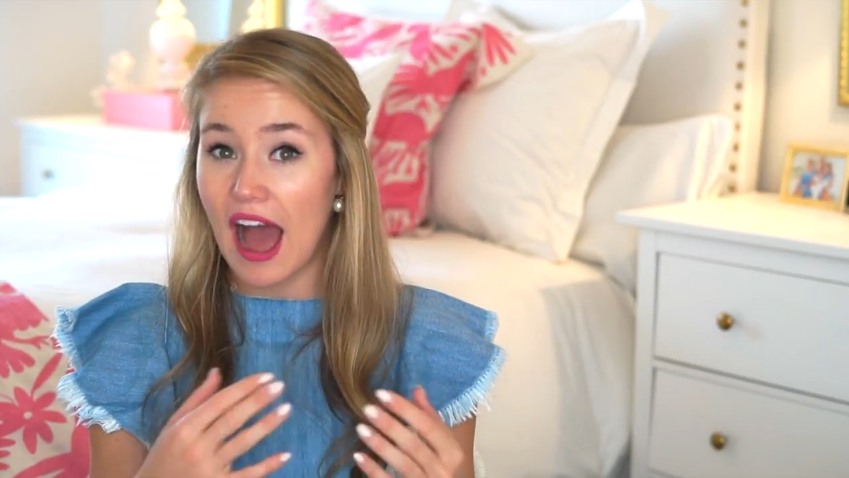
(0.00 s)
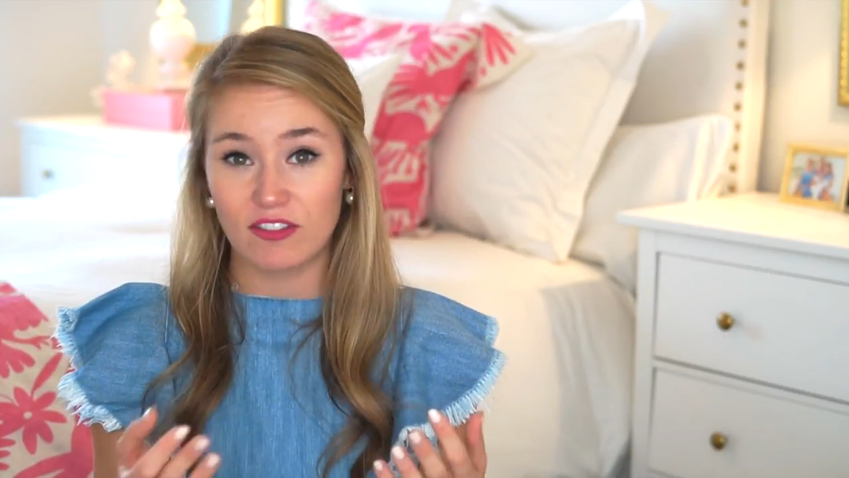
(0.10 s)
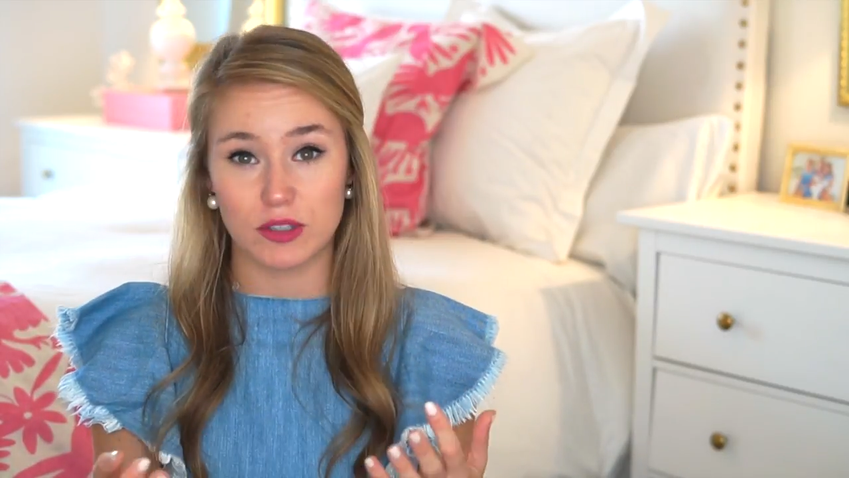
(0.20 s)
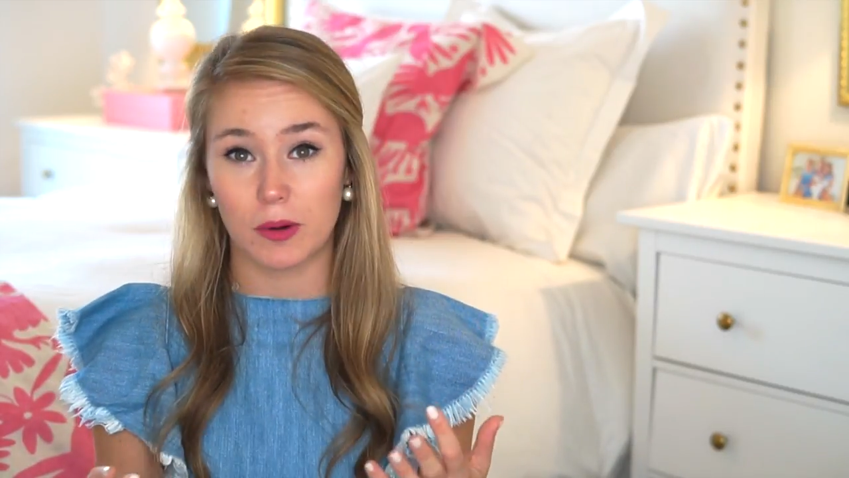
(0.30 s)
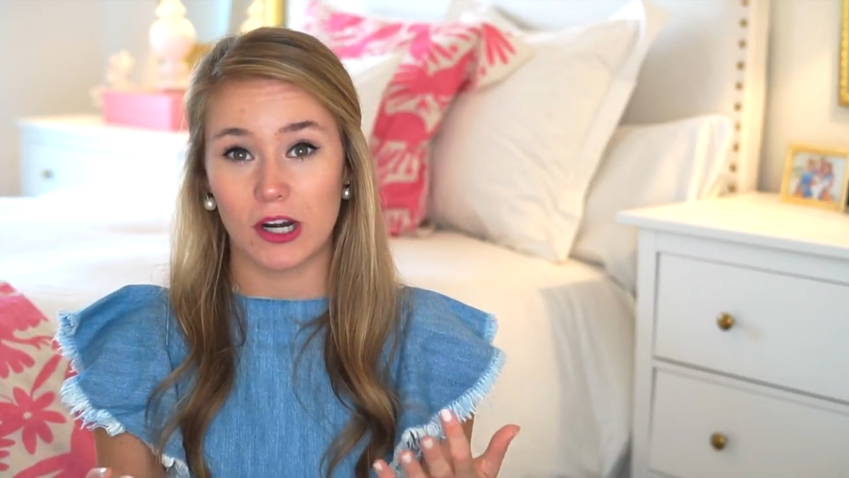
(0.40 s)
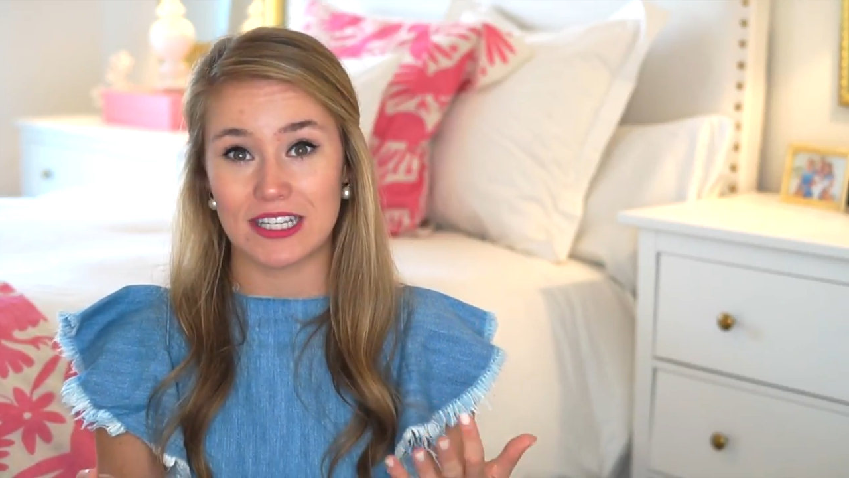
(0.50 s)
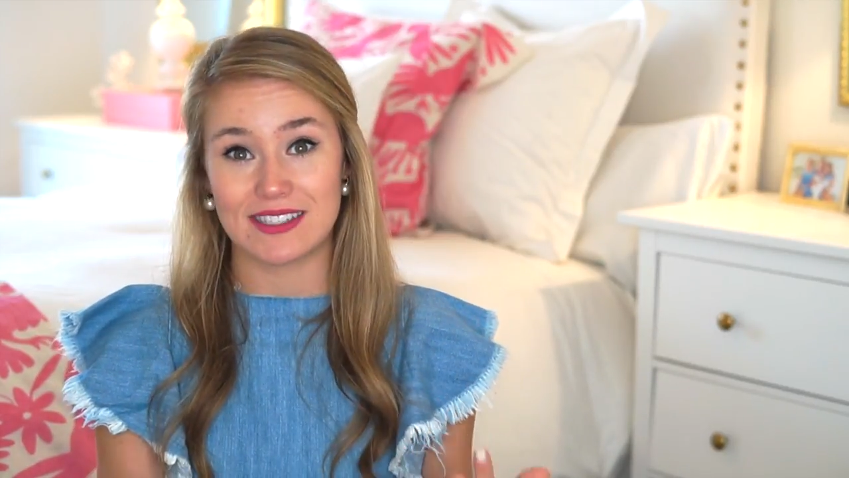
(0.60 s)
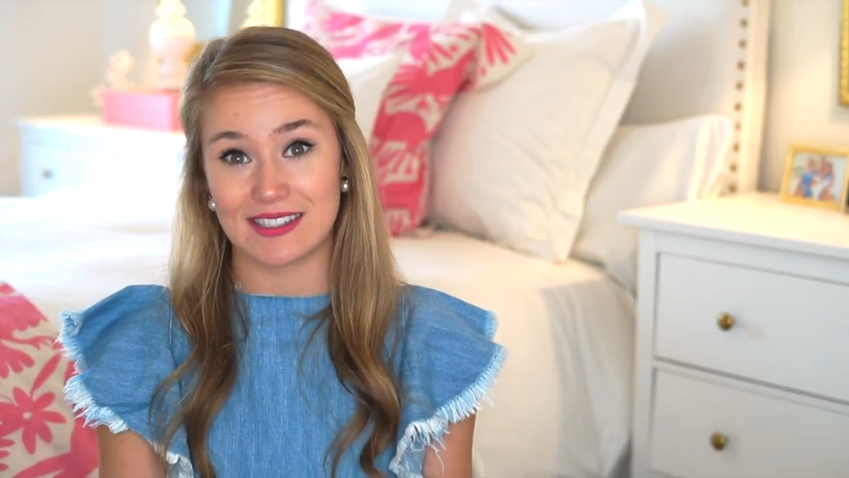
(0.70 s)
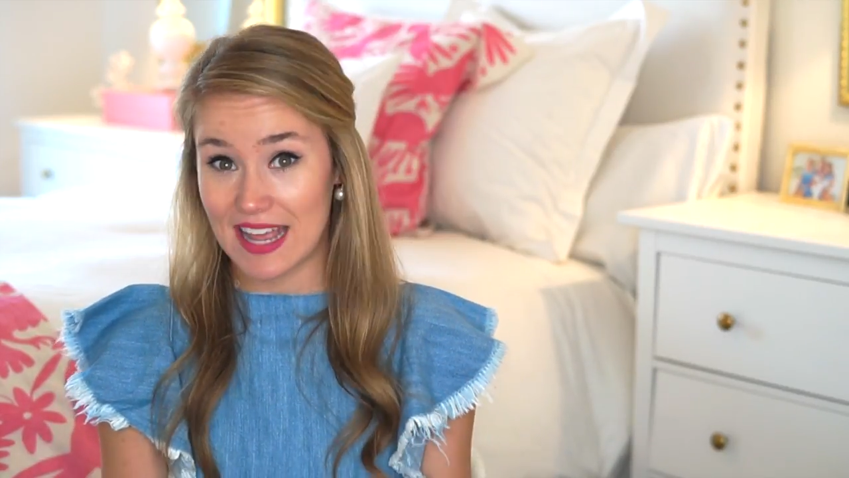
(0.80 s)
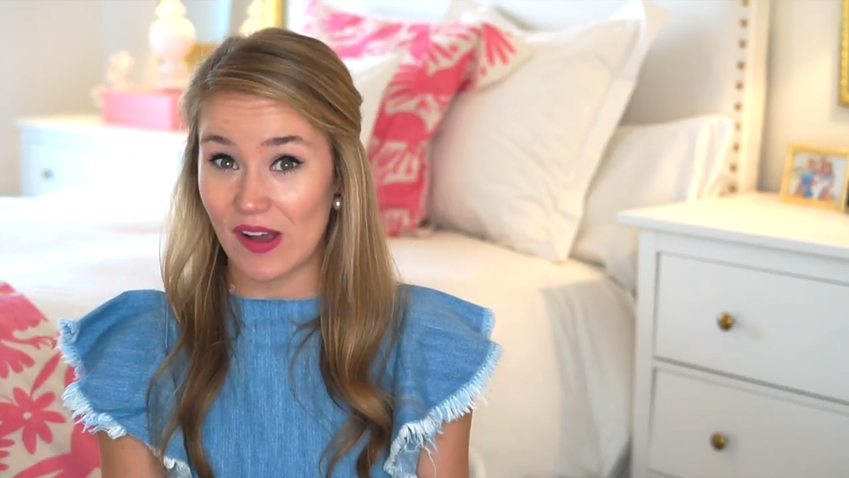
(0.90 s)
after party
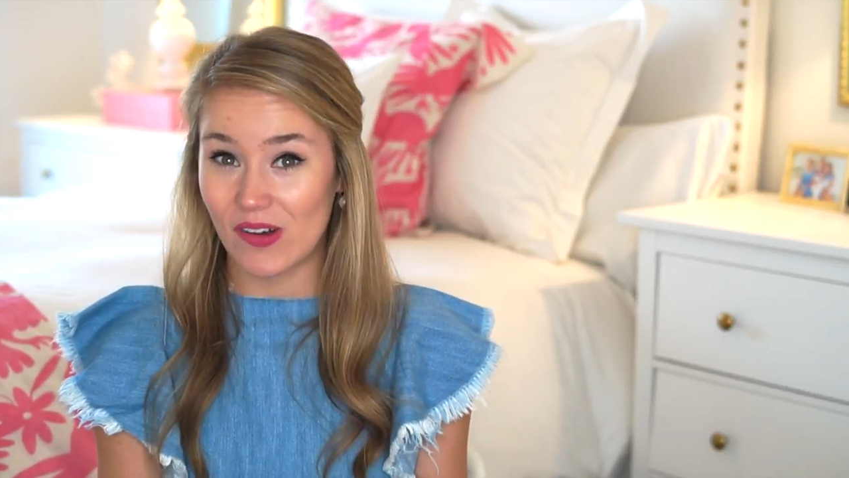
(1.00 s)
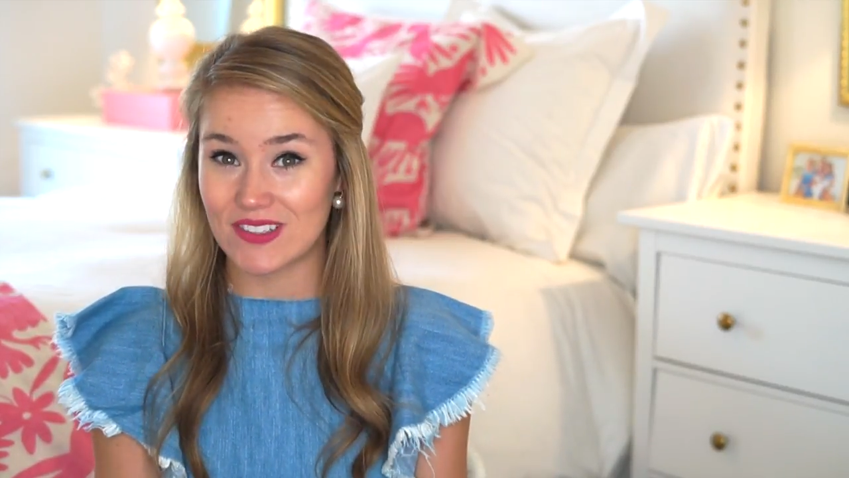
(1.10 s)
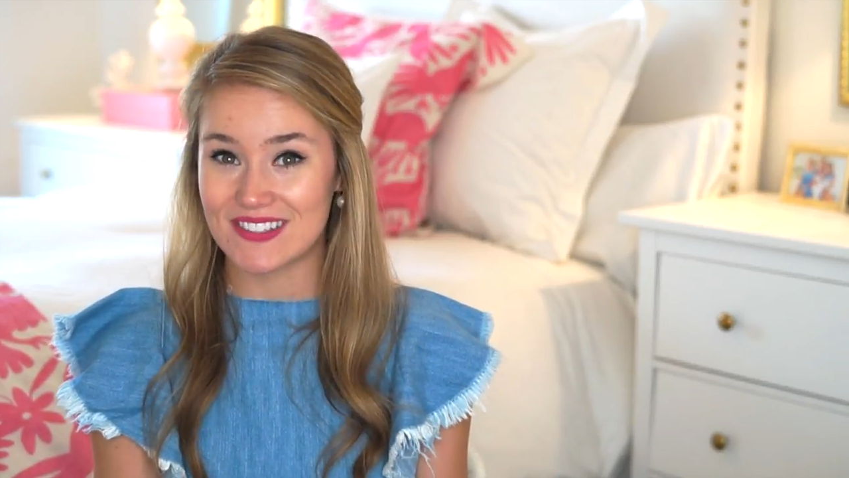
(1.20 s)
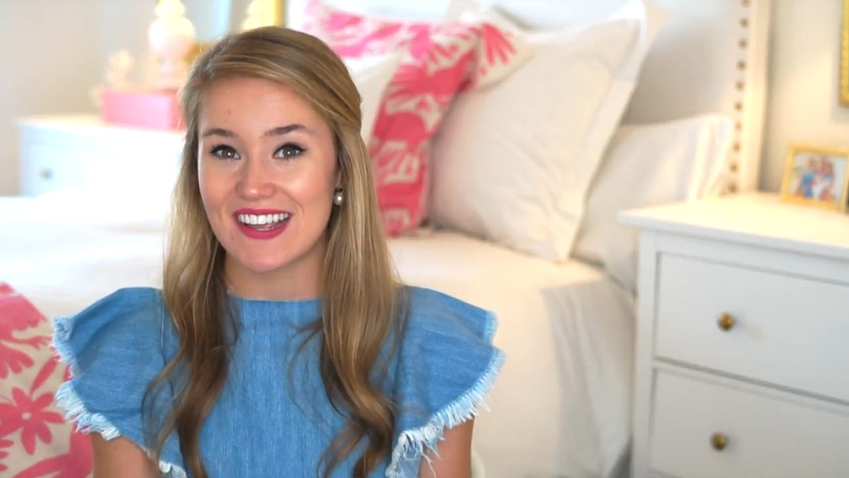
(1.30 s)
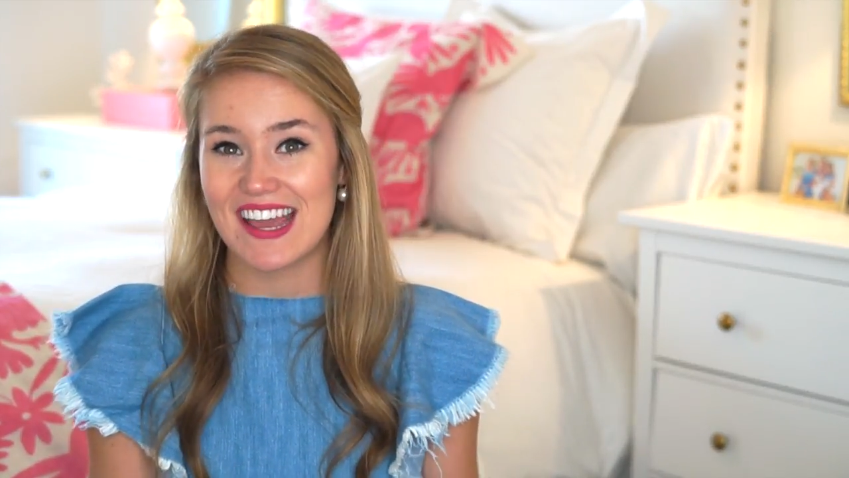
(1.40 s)
sales.